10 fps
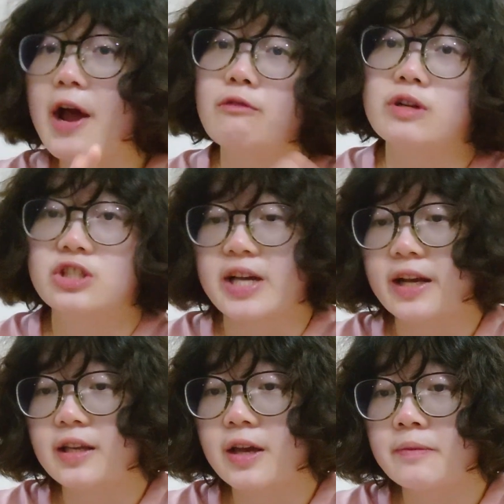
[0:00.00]
I
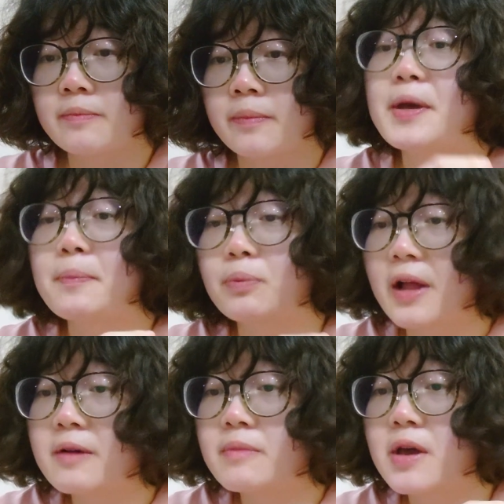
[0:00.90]
reject him, he
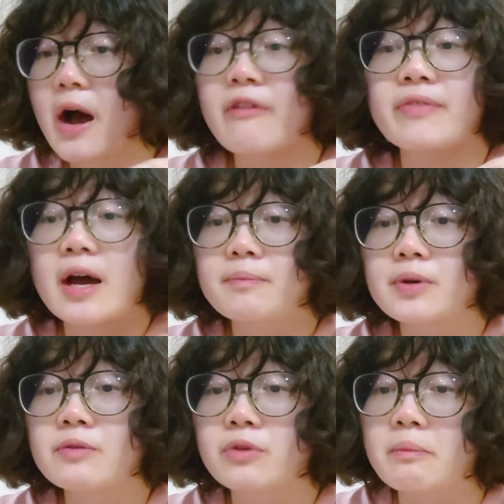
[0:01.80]
blamed me on not
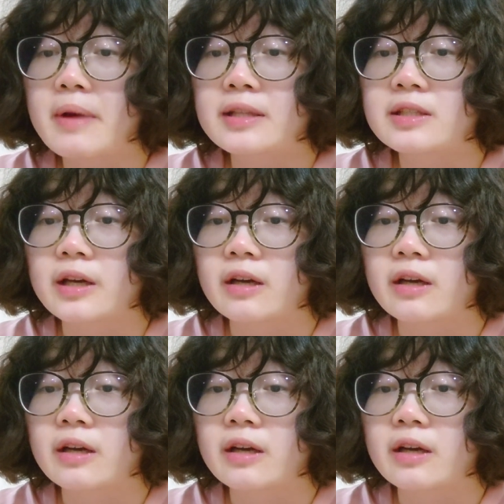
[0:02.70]
being romantic.